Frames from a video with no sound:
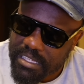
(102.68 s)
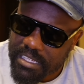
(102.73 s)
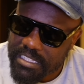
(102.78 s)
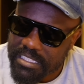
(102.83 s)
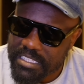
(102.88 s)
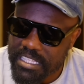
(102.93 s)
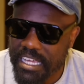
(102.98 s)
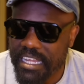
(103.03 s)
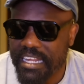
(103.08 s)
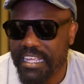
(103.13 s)
He's
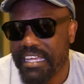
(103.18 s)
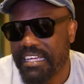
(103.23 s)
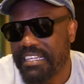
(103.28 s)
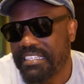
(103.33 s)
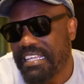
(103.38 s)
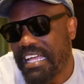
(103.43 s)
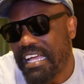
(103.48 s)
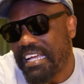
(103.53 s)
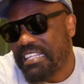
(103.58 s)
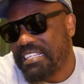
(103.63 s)
30,
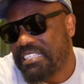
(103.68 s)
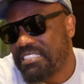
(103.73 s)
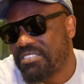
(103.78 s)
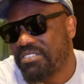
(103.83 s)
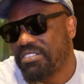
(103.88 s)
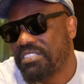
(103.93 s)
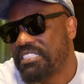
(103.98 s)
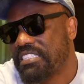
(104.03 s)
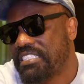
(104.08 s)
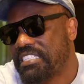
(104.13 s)
exactly.
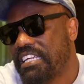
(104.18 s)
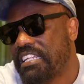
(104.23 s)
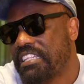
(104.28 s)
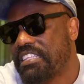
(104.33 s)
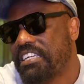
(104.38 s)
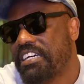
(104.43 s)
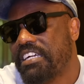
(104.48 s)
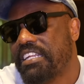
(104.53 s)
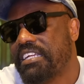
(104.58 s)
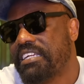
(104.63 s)
So he just turned
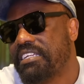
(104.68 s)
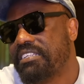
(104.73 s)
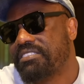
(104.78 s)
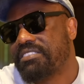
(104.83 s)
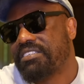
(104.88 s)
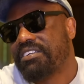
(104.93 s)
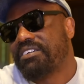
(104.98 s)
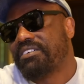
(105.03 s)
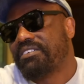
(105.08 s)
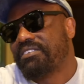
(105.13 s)
30.
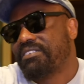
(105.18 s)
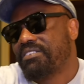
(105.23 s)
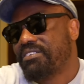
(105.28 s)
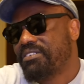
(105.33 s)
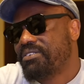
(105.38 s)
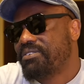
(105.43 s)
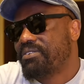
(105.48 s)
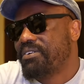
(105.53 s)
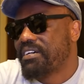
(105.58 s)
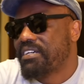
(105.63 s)
So,
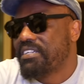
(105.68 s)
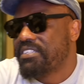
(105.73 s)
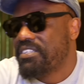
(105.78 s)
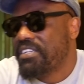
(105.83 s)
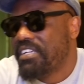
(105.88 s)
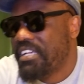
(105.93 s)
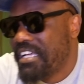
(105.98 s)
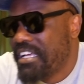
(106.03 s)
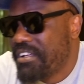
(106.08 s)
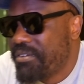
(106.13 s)
okay. And
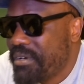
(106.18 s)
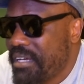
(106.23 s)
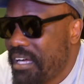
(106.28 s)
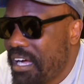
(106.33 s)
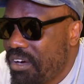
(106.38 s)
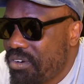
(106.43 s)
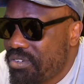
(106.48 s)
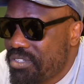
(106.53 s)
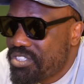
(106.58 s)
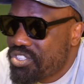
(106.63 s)
anyway,
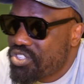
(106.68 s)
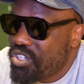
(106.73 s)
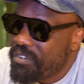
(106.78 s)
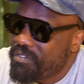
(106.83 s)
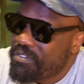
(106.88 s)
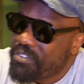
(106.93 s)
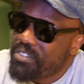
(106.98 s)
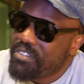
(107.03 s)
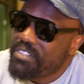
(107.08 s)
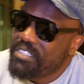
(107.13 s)
how old is John
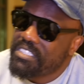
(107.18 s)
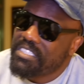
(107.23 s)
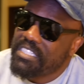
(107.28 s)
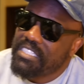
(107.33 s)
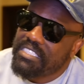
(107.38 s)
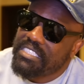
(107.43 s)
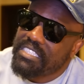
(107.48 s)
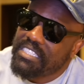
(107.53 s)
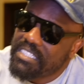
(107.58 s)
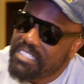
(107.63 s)
Fury?
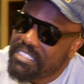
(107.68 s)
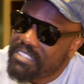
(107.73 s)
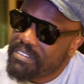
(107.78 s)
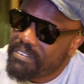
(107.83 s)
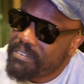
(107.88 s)
60?